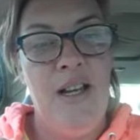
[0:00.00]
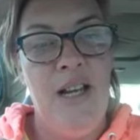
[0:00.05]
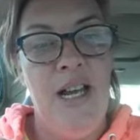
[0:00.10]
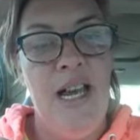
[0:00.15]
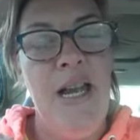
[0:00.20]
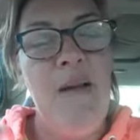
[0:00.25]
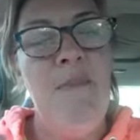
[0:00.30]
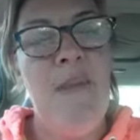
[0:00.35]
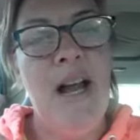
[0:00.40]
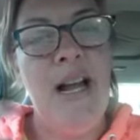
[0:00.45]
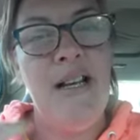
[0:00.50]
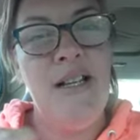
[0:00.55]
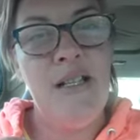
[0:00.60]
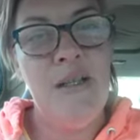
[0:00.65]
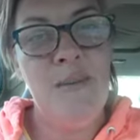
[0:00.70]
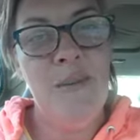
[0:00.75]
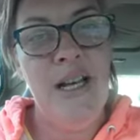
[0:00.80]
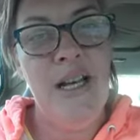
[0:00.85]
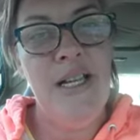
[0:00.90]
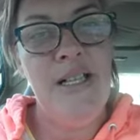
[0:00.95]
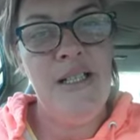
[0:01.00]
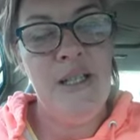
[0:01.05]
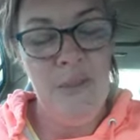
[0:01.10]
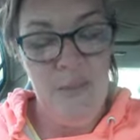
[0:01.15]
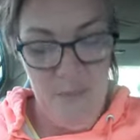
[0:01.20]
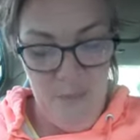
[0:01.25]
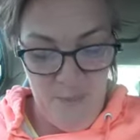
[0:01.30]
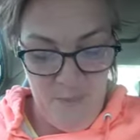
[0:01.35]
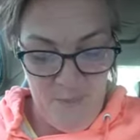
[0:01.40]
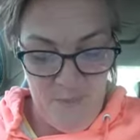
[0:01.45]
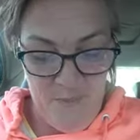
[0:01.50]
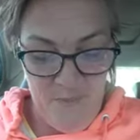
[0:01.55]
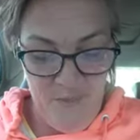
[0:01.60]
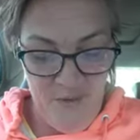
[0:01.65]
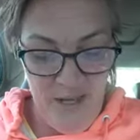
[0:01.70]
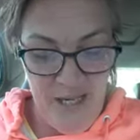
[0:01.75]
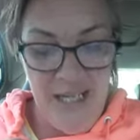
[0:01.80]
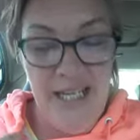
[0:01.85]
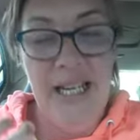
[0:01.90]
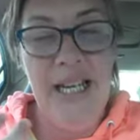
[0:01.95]
He makes me to
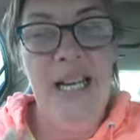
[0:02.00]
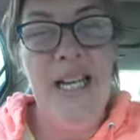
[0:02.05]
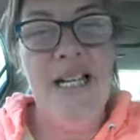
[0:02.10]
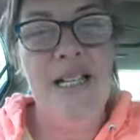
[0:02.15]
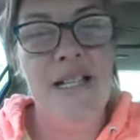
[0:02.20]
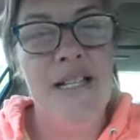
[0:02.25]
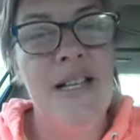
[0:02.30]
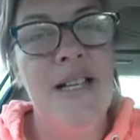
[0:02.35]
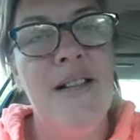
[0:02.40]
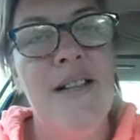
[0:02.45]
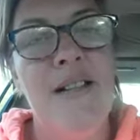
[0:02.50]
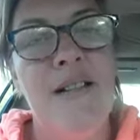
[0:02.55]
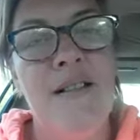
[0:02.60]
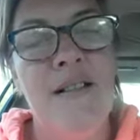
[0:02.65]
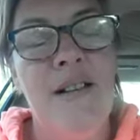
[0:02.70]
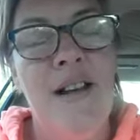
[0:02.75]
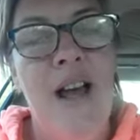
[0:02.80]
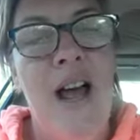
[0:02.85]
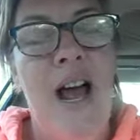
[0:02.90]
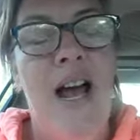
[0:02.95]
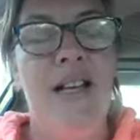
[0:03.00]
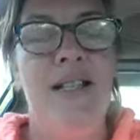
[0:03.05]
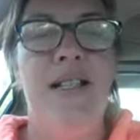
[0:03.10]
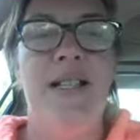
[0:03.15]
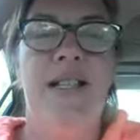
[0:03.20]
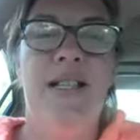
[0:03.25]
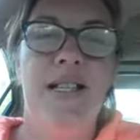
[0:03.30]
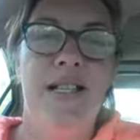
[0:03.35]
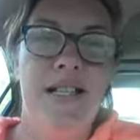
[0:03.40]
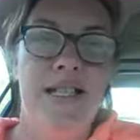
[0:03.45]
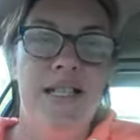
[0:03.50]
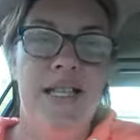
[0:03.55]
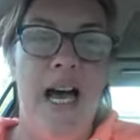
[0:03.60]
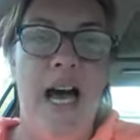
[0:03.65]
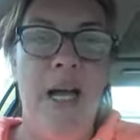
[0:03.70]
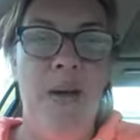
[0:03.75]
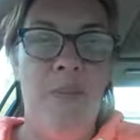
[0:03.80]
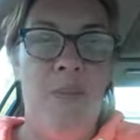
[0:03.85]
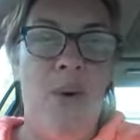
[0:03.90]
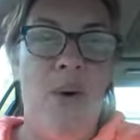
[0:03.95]
listen as a
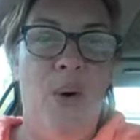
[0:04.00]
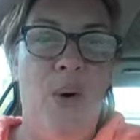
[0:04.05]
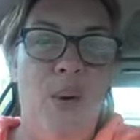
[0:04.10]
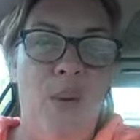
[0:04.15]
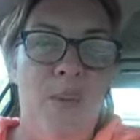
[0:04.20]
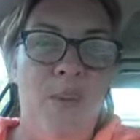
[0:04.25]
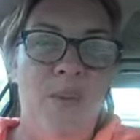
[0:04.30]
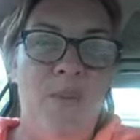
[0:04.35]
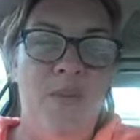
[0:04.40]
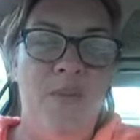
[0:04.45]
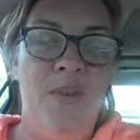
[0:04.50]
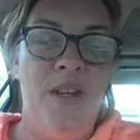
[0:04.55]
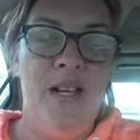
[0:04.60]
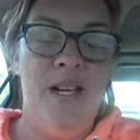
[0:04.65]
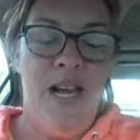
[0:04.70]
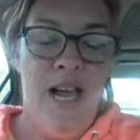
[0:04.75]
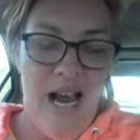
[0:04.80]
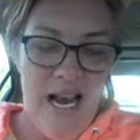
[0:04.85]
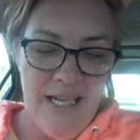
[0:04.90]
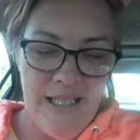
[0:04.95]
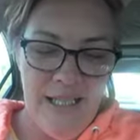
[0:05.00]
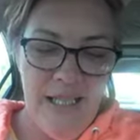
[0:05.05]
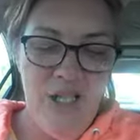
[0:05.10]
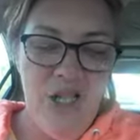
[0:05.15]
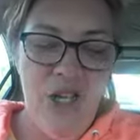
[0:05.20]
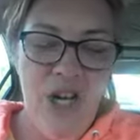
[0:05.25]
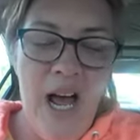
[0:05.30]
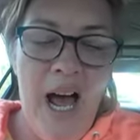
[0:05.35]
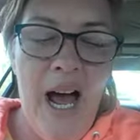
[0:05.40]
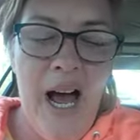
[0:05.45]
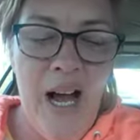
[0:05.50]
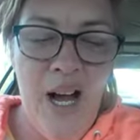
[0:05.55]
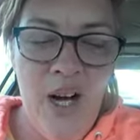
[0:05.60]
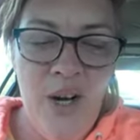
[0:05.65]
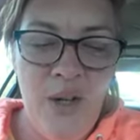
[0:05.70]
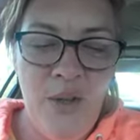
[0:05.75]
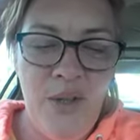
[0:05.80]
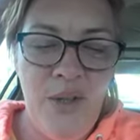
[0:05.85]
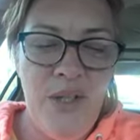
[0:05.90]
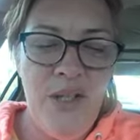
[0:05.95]
disciple as a
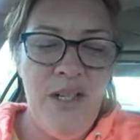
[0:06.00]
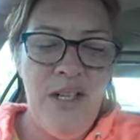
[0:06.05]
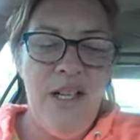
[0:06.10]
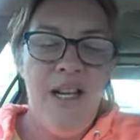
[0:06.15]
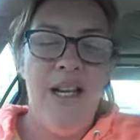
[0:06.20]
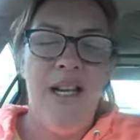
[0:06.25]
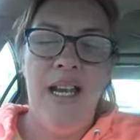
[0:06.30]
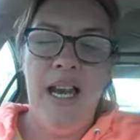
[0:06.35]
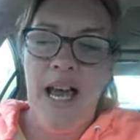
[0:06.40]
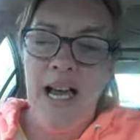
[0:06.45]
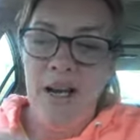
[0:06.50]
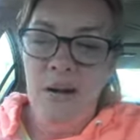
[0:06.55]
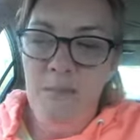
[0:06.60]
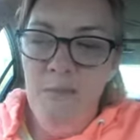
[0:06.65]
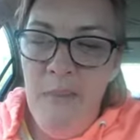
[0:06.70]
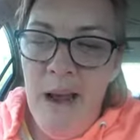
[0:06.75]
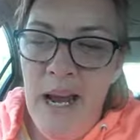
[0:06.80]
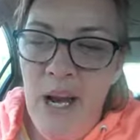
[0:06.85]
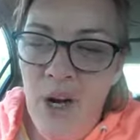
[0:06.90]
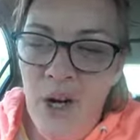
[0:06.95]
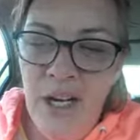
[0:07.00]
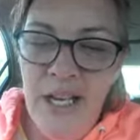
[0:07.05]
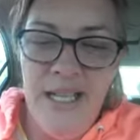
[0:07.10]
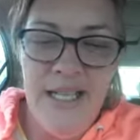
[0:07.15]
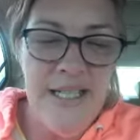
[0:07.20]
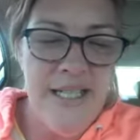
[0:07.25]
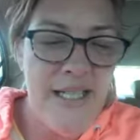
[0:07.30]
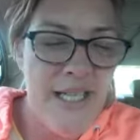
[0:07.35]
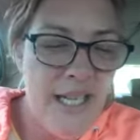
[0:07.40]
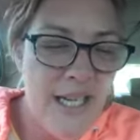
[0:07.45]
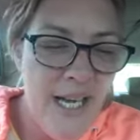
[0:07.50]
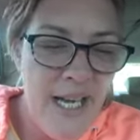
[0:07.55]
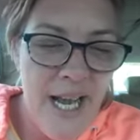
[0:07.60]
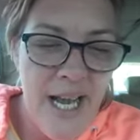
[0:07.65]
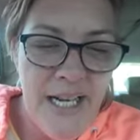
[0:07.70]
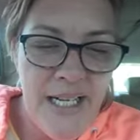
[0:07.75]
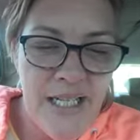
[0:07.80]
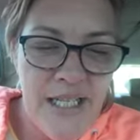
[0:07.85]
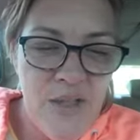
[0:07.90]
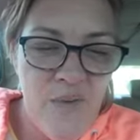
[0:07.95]
child, like Mary sitting
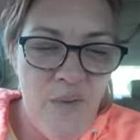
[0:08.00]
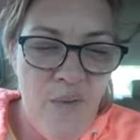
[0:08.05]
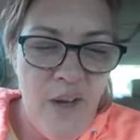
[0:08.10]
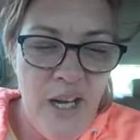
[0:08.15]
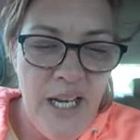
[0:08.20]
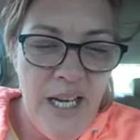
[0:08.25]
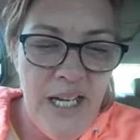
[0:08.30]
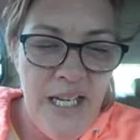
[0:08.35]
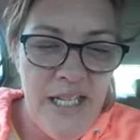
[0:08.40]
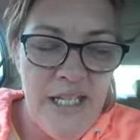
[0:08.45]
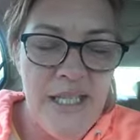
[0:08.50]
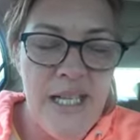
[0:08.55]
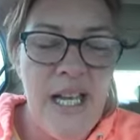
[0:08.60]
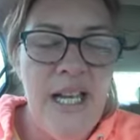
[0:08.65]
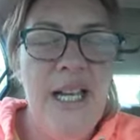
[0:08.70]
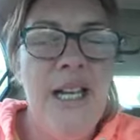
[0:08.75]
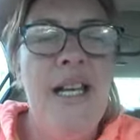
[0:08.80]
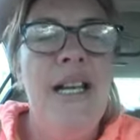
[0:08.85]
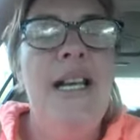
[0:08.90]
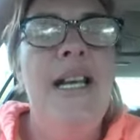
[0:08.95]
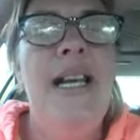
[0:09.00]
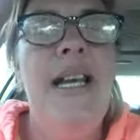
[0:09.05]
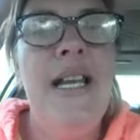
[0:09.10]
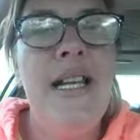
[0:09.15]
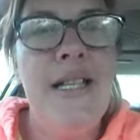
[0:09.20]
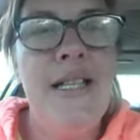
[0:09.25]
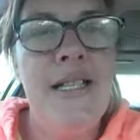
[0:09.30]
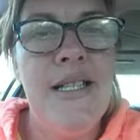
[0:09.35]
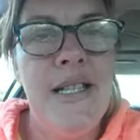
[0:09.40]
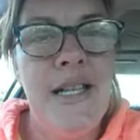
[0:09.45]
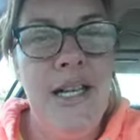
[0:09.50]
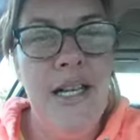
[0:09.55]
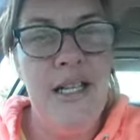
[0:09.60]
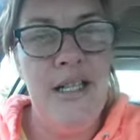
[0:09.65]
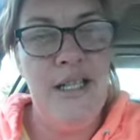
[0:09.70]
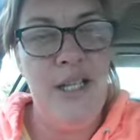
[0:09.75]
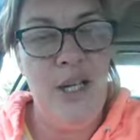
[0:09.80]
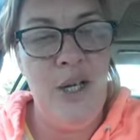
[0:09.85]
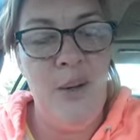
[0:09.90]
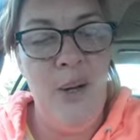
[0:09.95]
at his feet, listening
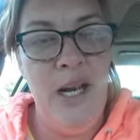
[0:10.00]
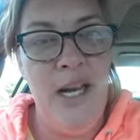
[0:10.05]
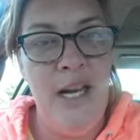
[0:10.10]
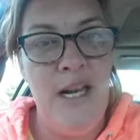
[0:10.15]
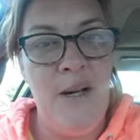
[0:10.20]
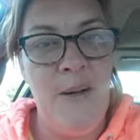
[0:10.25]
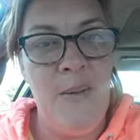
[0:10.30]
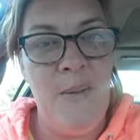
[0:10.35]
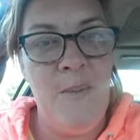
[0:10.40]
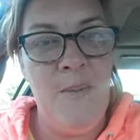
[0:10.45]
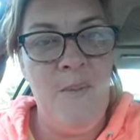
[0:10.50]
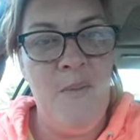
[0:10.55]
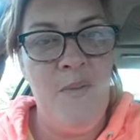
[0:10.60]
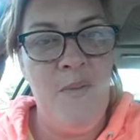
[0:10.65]
to him,